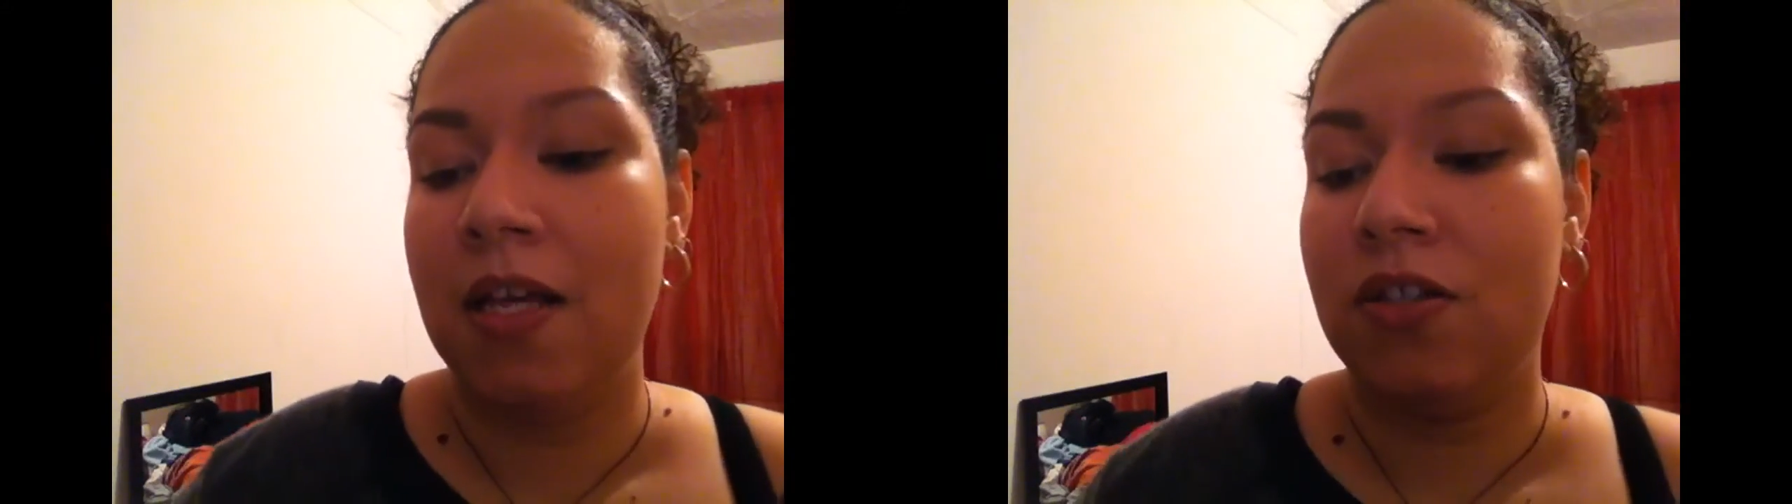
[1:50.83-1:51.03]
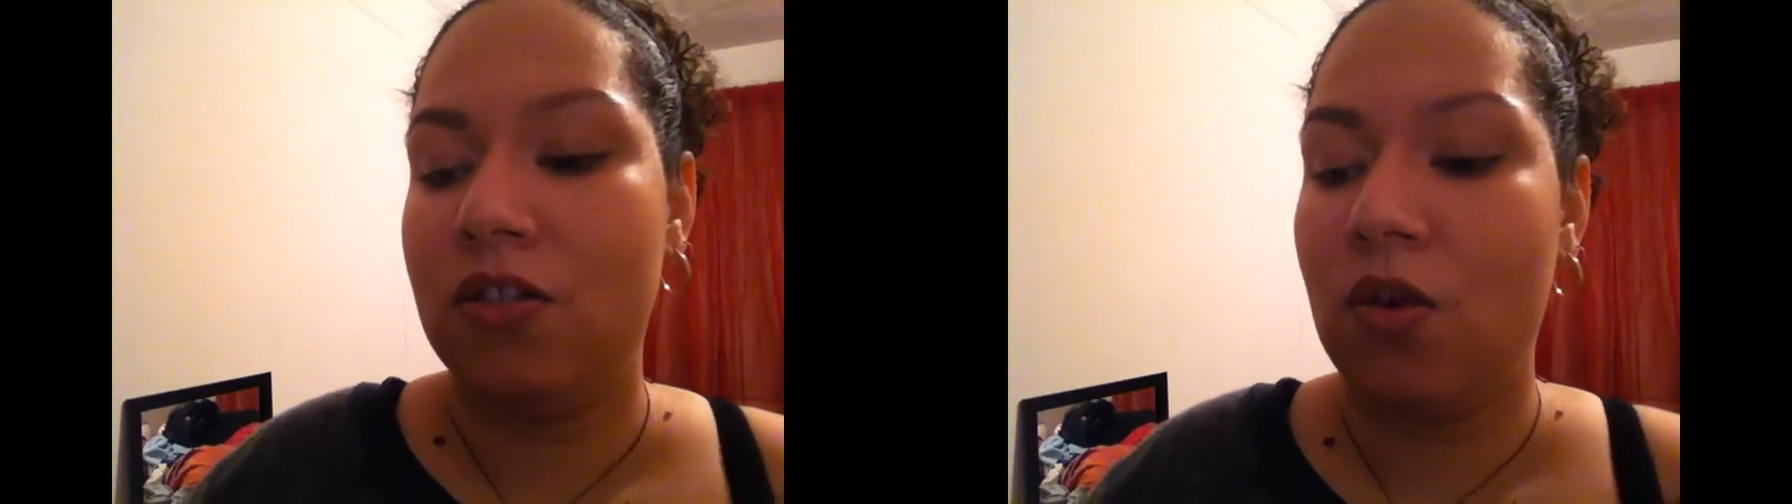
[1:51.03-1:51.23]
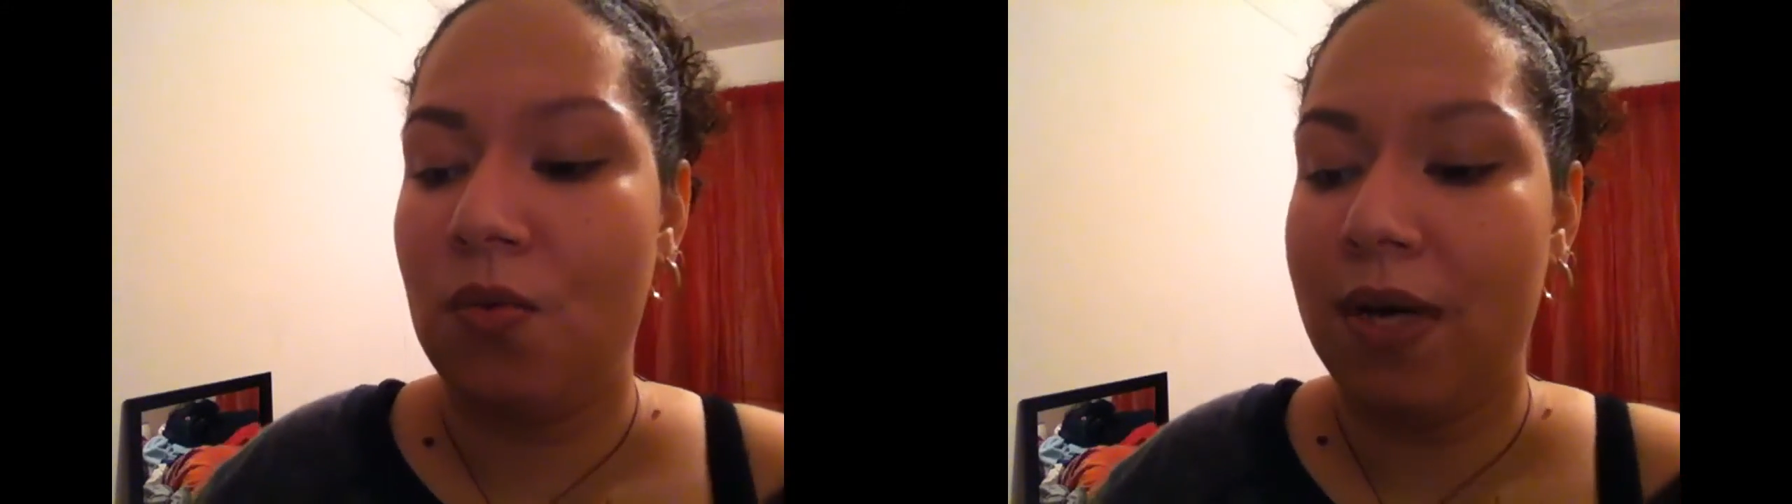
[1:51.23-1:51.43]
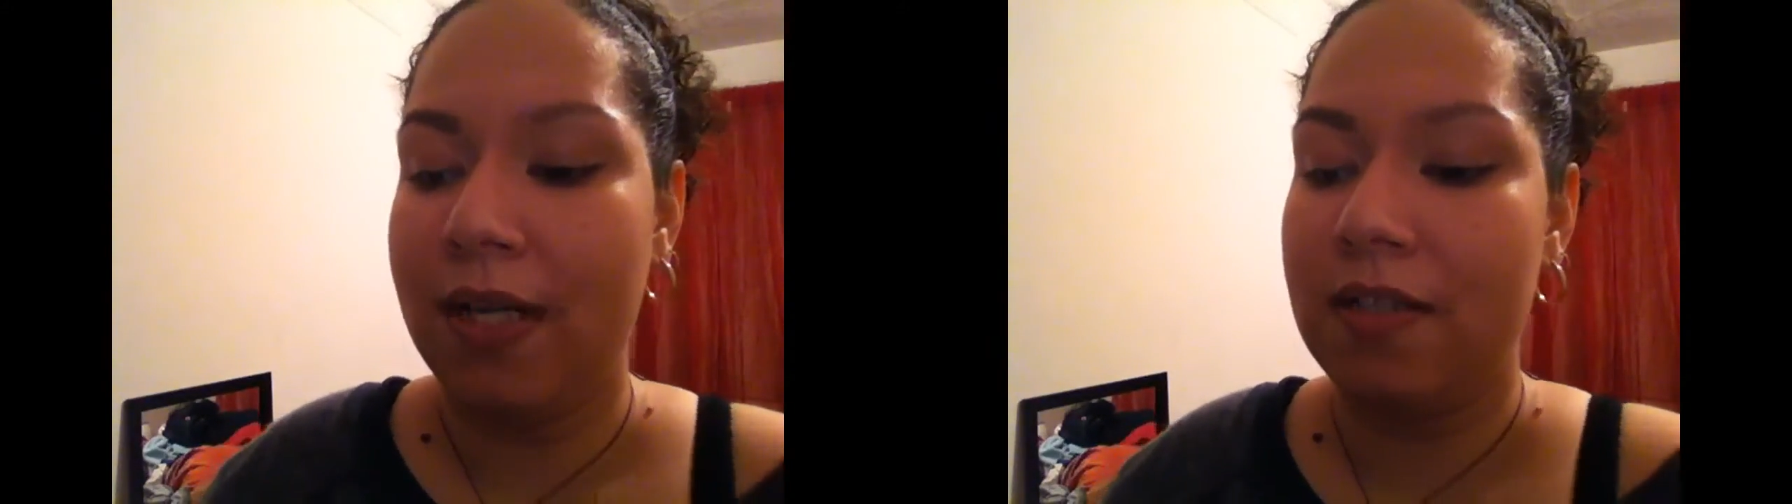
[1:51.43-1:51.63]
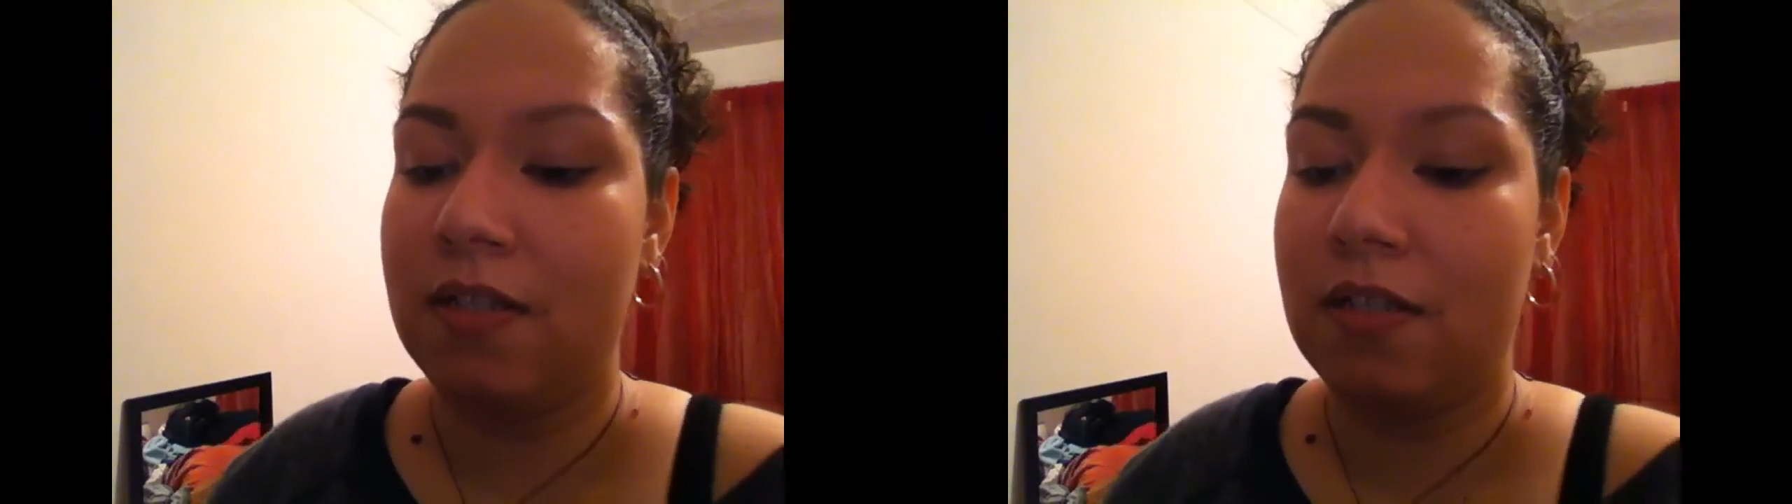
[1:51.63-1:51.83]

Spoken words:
So what I